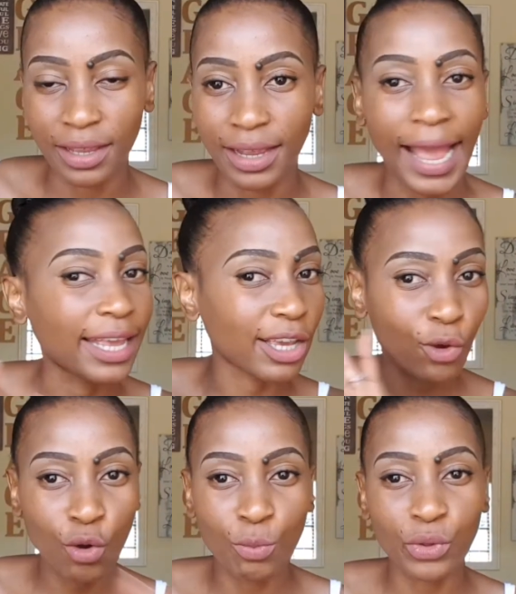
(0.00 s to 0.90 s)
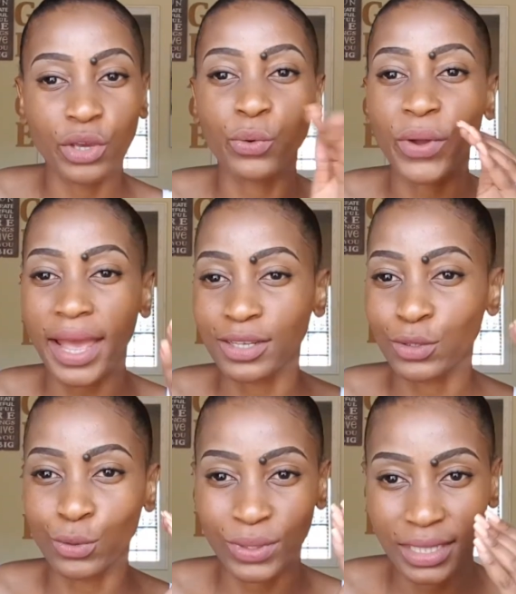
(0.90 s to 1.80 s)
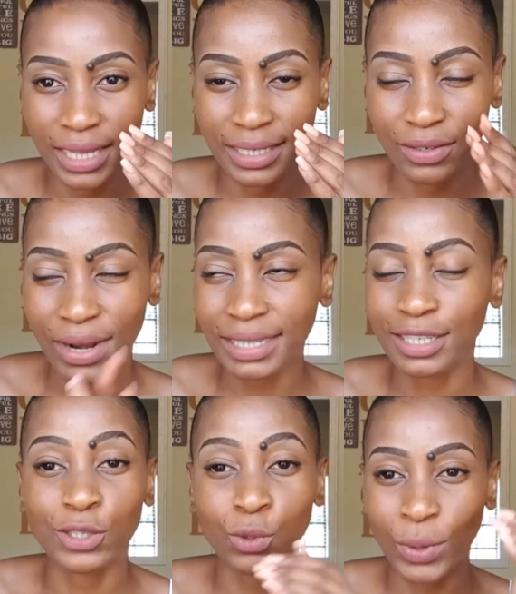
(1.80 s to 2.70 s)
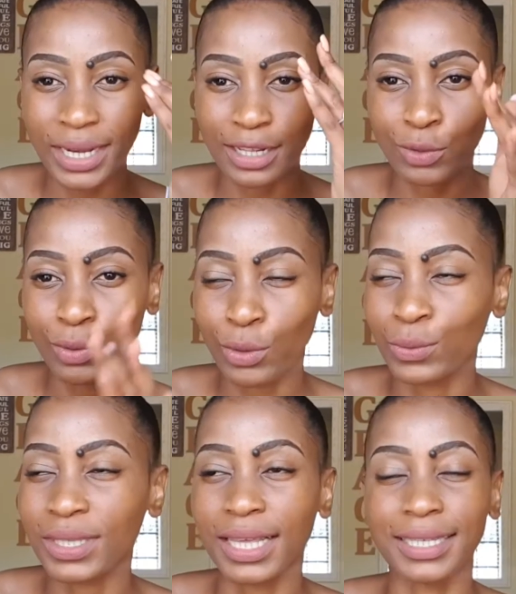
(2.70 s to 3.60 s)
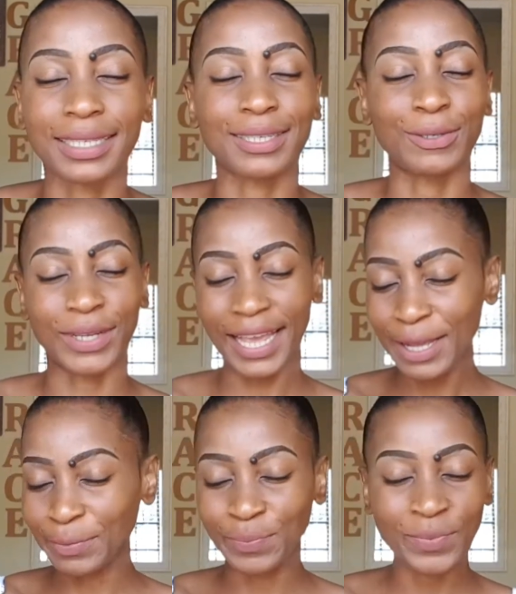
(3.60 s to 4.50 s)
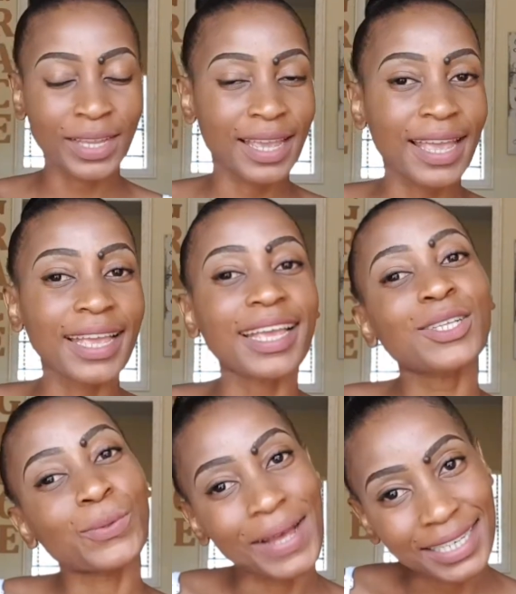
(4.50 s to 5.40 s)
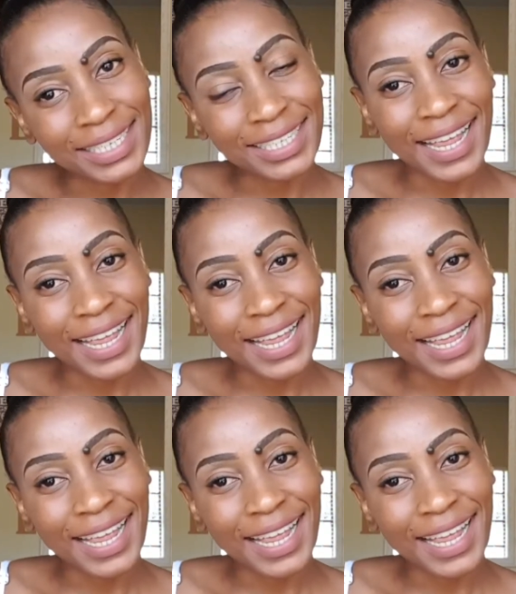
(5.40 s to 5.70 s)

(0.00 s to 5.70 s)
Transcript: I get Komunye who has those things, right? There's no one else with those things. Okay, guess what?